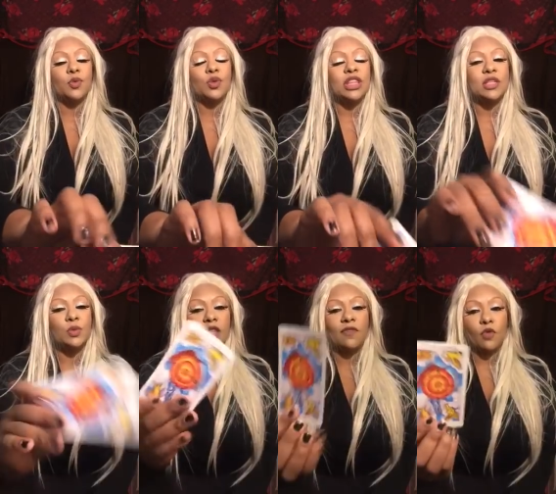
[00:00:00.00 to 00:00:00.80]
with this
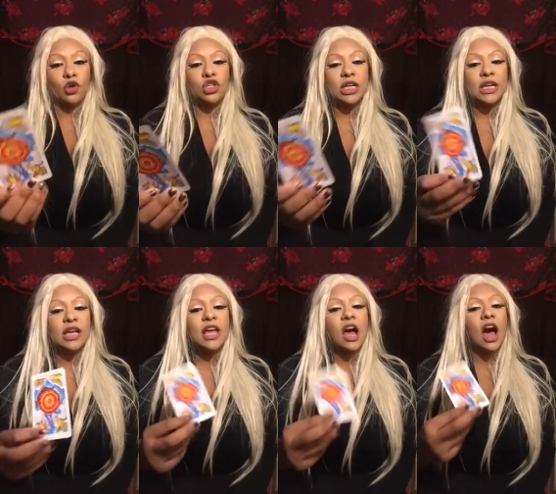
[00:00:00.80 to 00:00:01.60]
Wheel of Fortune,
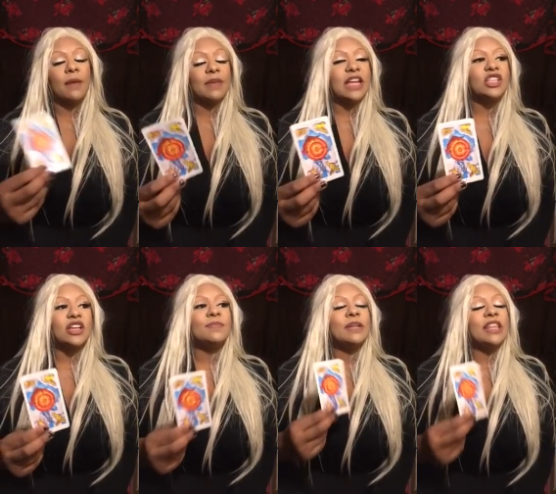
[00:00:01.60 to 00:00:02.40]
it
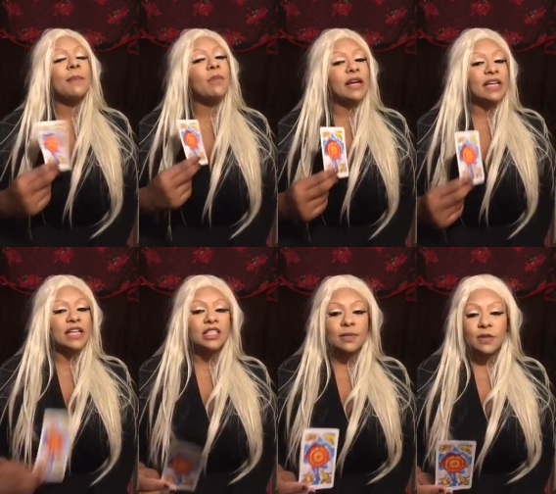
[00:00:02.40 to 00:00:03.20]
does mean that money
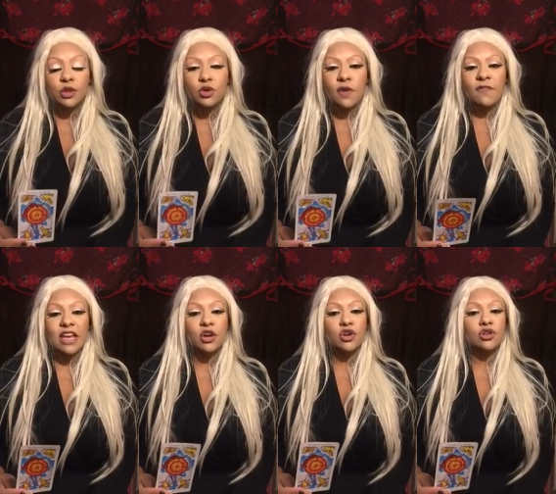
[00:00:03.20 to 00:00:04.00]
is slipping through your
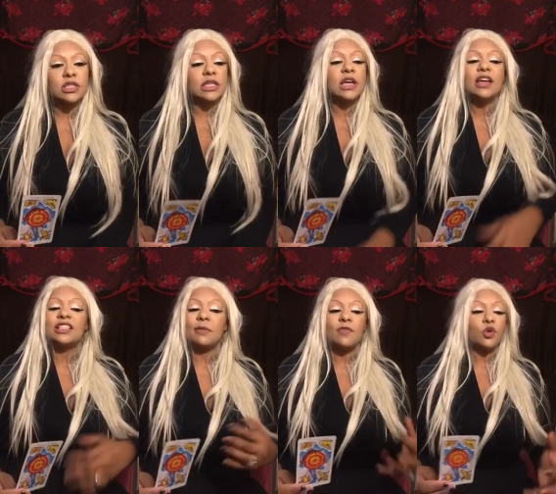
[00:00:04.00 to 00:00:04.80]
fingers.
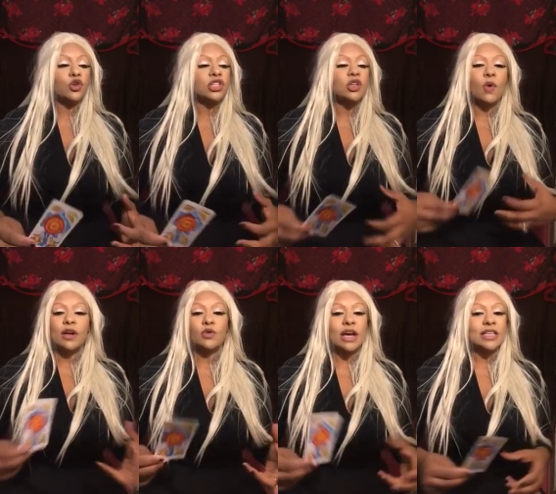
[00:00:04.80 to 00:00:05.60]
Some of you are just
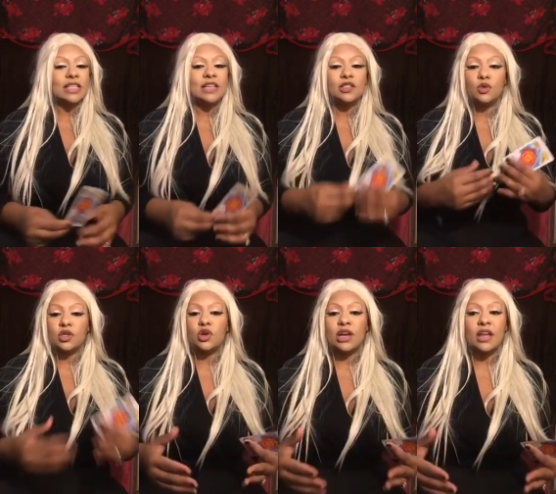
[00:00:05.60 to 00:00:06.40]
going crazy. So
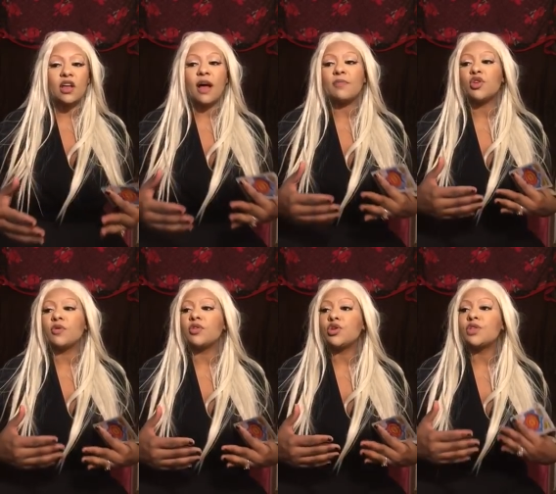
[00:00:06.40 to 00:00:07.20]

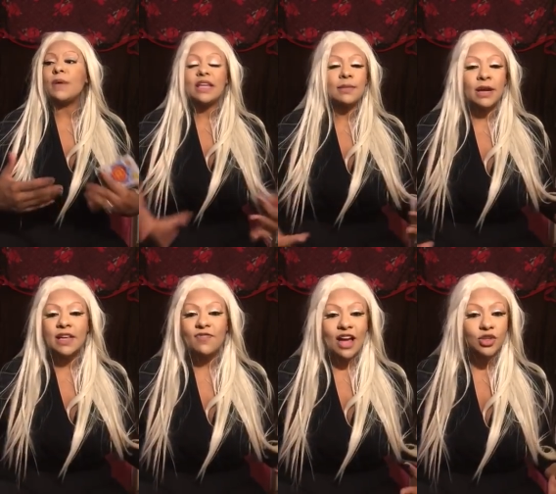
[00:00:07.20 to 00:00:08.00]
you're spending the
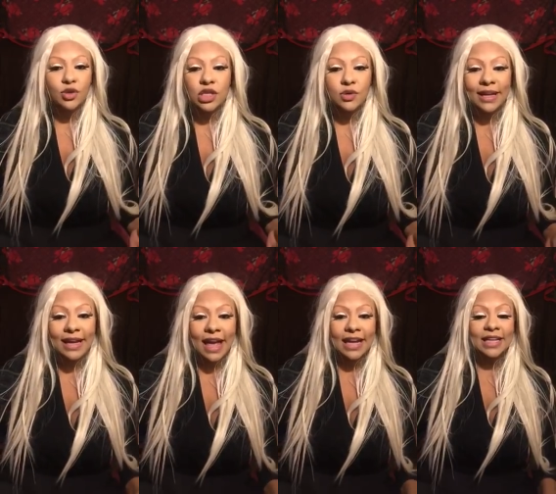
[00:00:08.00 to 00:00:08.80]
money faster than you
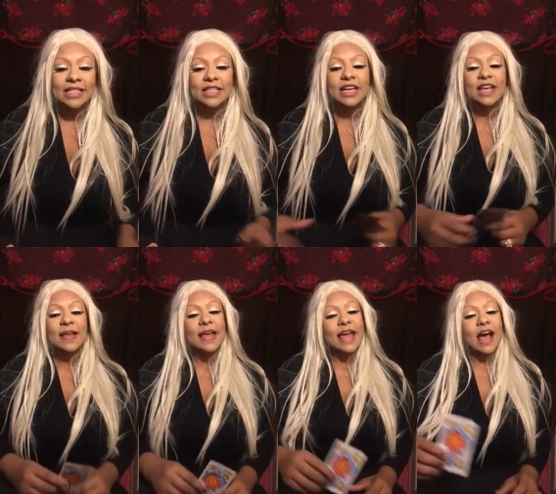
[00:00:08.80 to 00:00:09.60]
can get
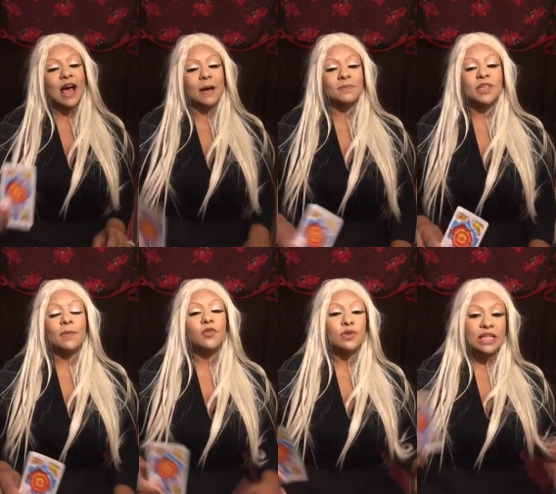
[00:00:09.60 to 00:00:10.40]
it.
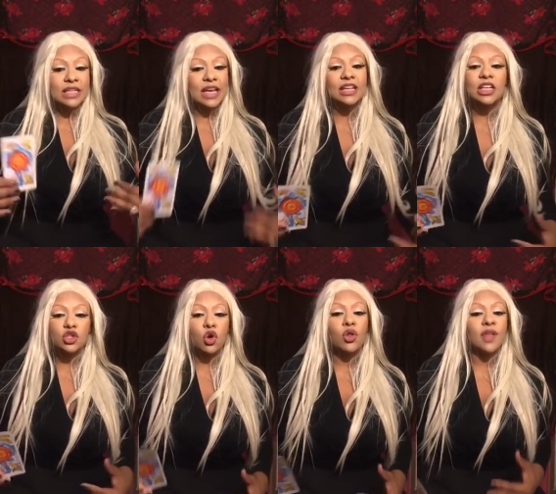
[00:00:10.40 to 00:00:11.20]
Some of you need to get a
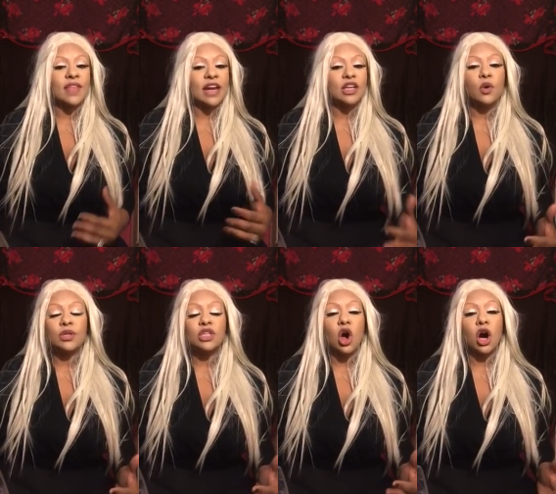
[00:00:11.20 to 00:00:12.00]
control on that. I know
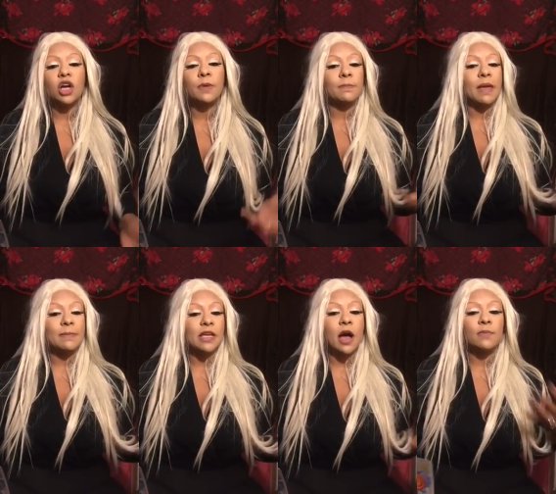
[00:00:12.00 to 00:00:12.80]
it's hard, but
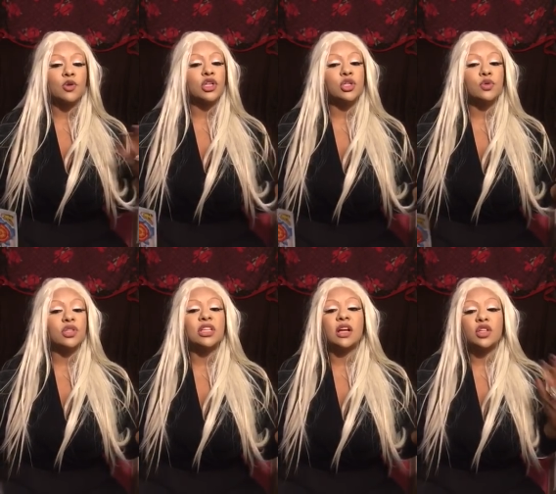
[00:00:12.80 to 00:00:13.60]
maybe you could do,
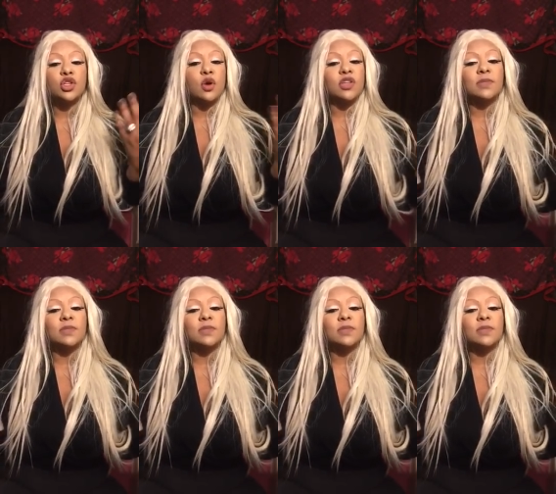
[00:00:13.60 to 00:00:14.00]
you know,